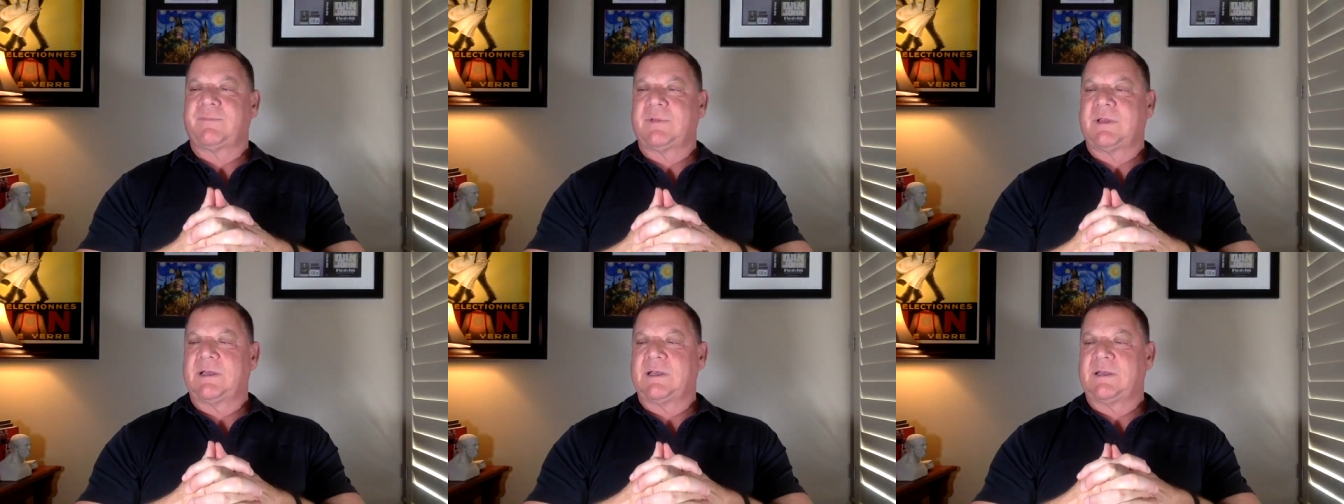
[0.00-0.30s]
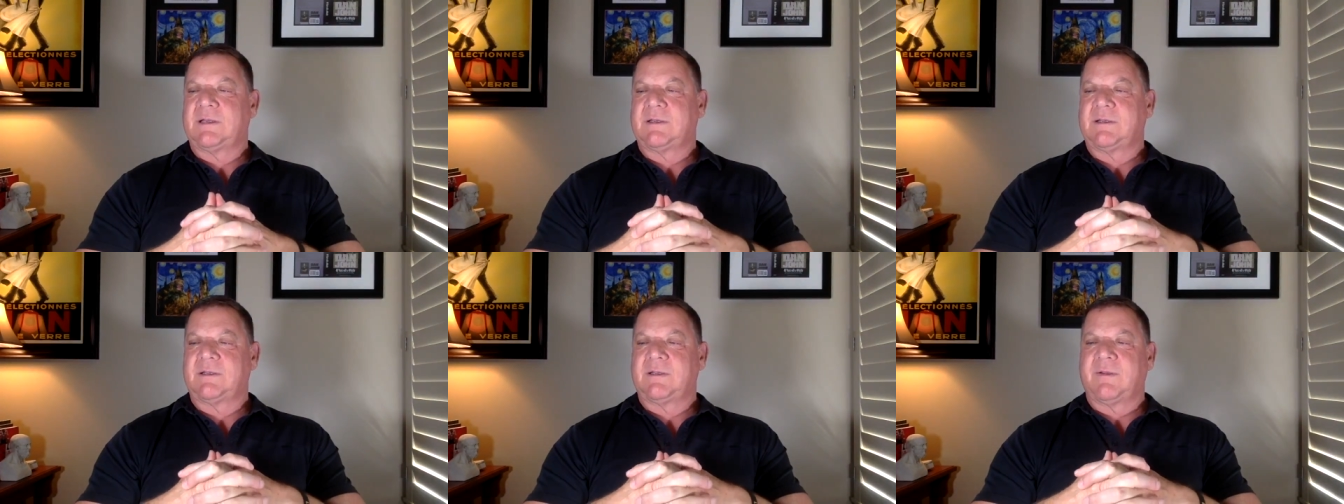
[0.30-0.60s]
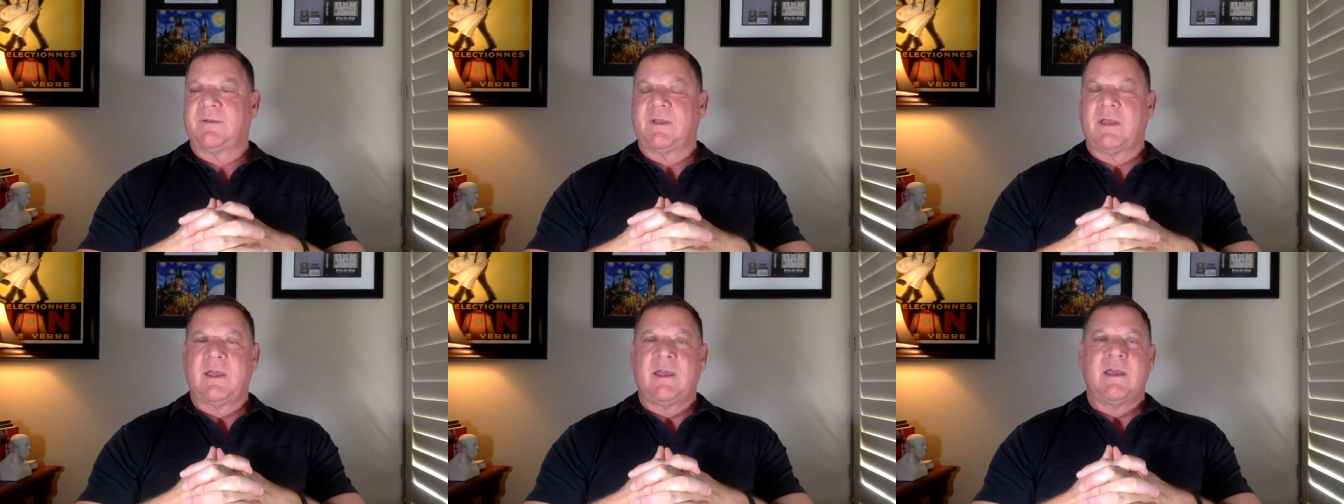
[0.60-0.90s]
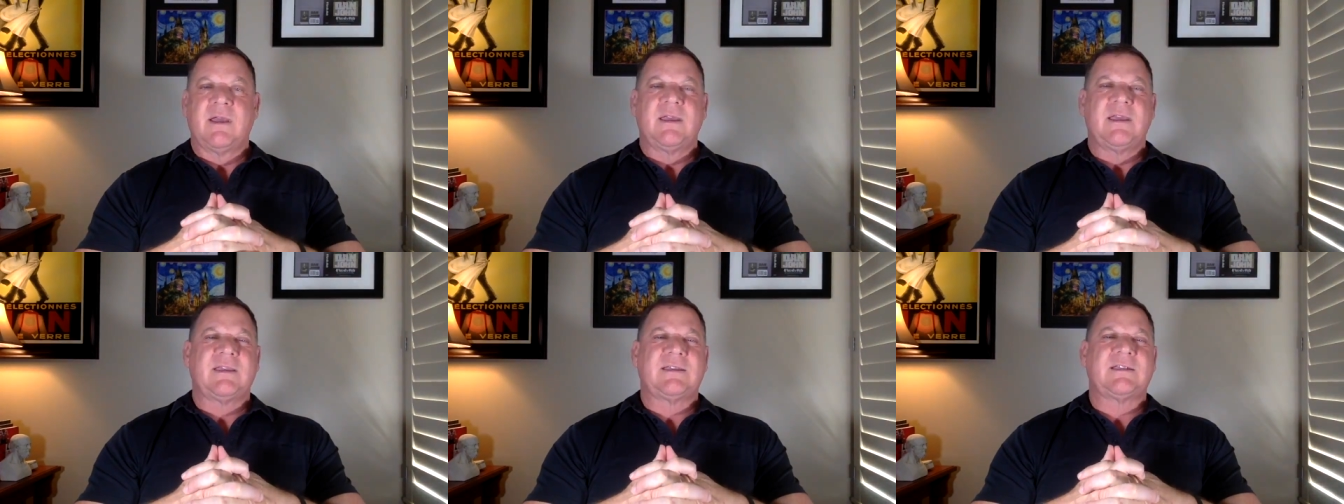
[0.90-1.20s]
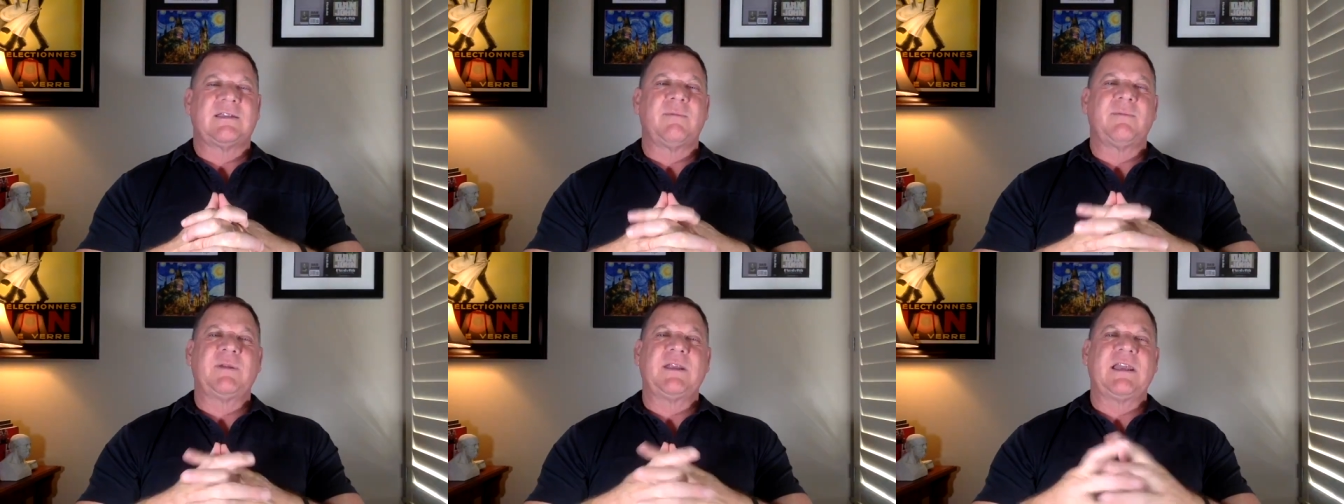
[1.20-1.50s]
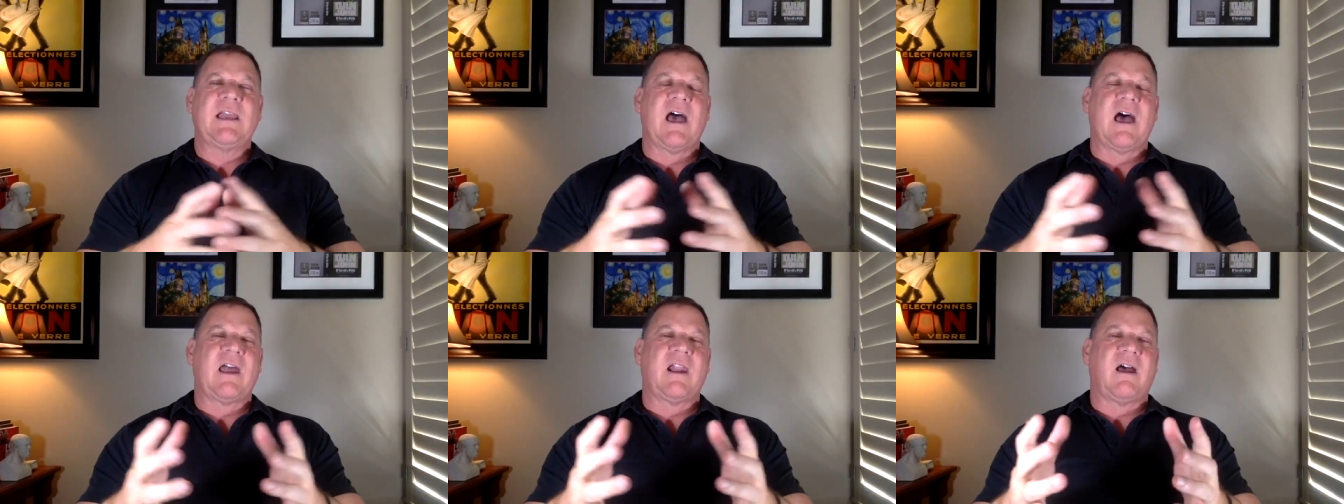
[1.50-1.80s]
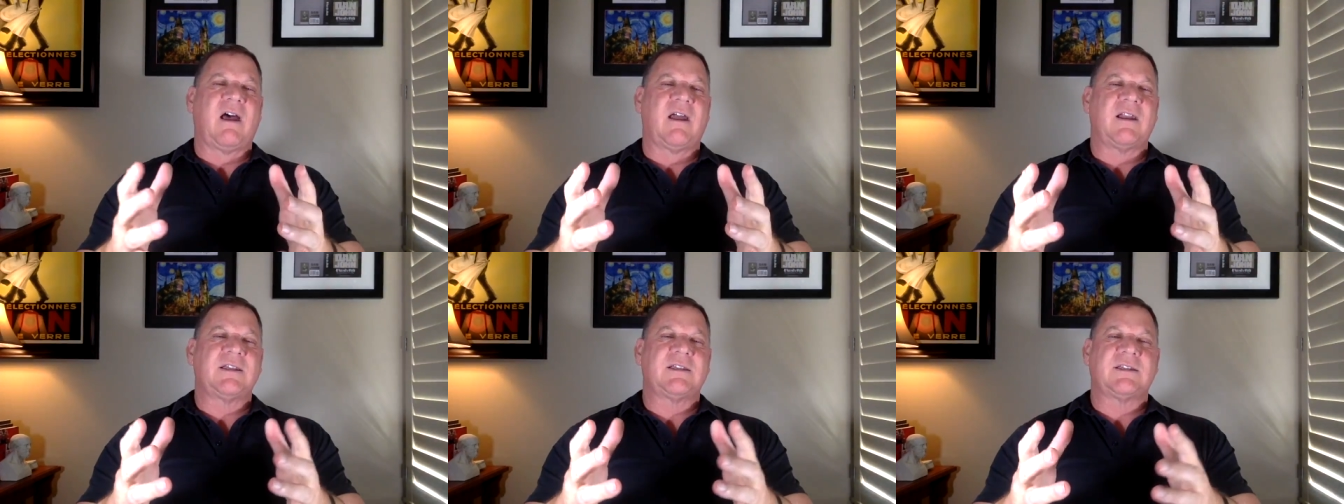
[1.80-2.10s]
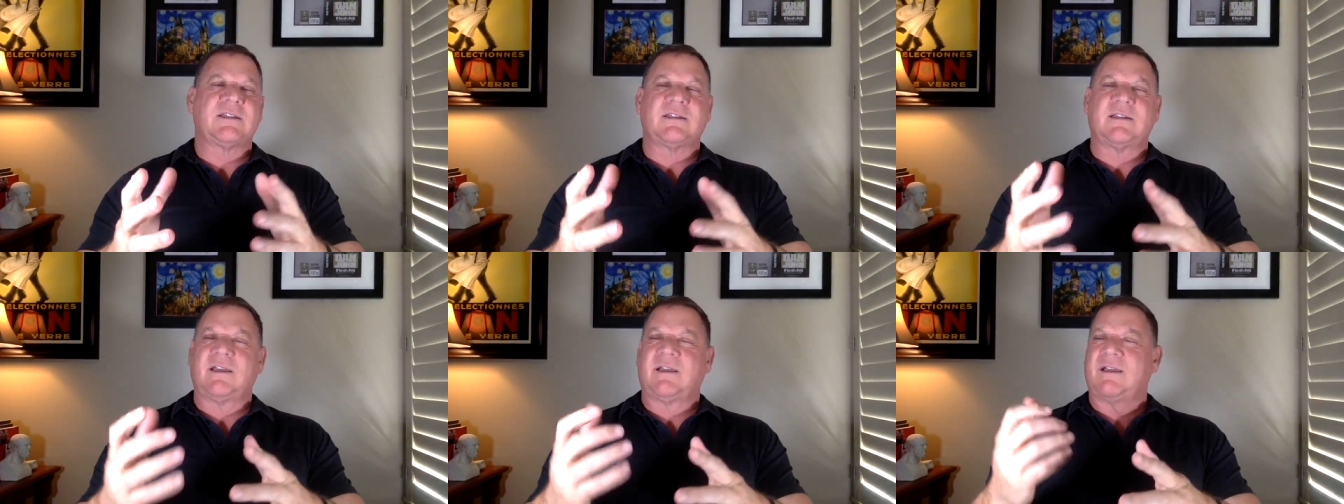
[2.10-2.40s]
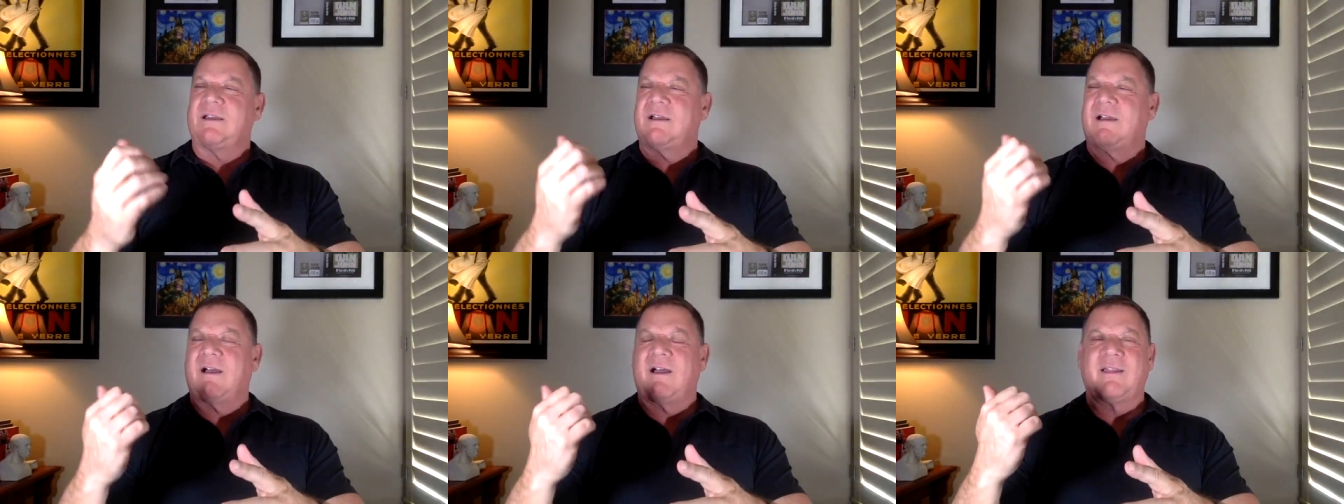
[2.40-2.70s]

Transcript: Uh, if somebody got on us uh,